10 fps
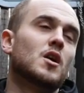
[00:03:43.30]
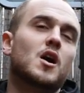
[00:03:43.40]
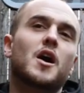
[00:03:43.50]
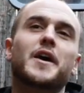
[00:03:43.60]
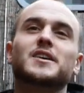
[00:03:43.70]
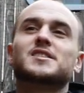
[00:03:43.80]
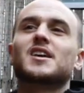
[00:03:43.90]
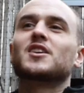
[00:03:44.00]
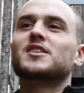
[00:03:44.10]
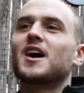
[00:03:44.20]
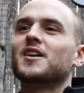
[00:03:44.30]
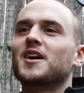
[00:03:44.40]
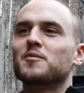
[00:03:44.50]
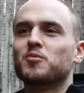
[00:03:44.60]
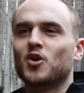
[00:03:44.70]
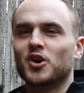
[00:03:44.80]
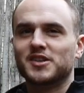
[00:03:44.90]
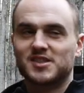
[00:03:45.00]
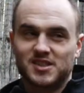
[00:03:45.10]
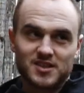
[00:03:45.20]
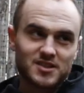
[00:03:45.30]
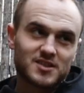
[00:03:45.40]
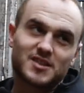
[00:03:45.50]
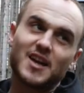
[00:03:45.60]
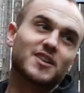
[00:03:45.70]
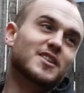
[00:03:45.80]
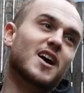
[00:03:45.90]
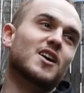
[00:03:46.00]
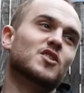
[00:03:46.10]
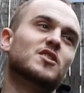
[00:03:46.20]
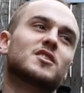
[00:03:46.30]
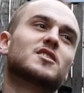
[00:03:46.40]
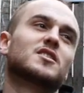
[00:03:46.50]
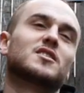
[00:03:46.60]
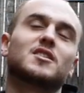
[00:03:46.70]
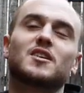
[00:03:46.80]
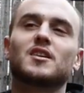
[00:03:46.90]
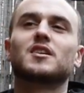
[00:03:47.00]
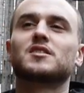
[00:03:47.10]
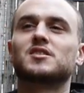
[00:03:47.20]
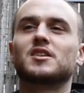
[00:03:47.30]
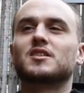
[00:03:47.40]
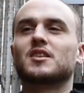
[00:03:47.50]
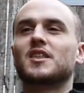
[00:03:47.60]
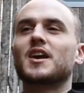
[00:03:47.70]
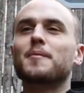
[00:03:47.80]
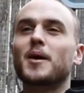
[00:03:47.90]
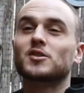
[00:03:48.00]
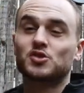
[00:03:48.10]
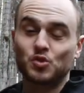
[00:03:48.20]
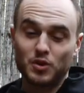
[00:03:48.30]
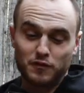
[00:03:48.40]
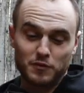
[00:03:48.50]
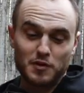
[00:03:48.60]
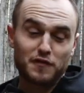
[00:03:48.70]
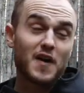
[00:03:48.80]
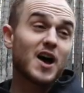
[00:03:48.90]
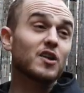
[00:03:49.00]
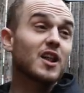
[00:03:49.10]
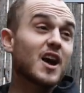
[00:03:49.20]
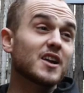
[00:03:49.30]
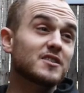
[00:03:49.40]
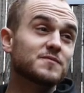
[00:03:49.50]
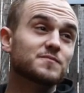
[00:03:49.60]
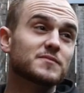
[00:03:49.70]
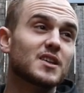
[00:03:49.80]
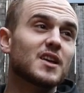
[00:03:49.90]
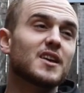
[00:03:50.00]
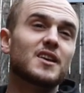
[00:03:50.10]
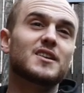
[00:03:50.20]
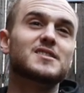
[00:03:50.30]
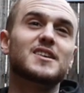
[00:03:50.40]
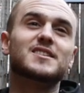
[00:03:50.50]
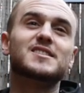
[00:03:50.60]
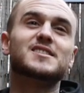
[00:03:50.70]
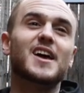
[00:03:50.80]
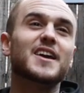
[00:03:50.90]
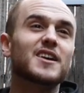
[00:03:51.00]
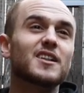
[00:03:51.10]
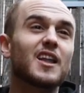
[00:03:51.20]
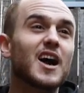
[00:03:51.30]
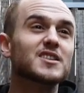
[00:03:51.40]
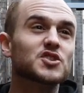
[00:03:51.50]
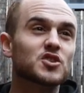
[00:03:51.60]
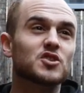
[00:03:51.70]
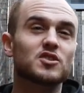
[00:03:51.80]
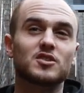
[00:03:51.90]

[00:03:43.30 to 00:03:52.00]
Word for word: Alright, settle down now, boys. Settle down. See, the thing about shooting from the foul line is it's psychological.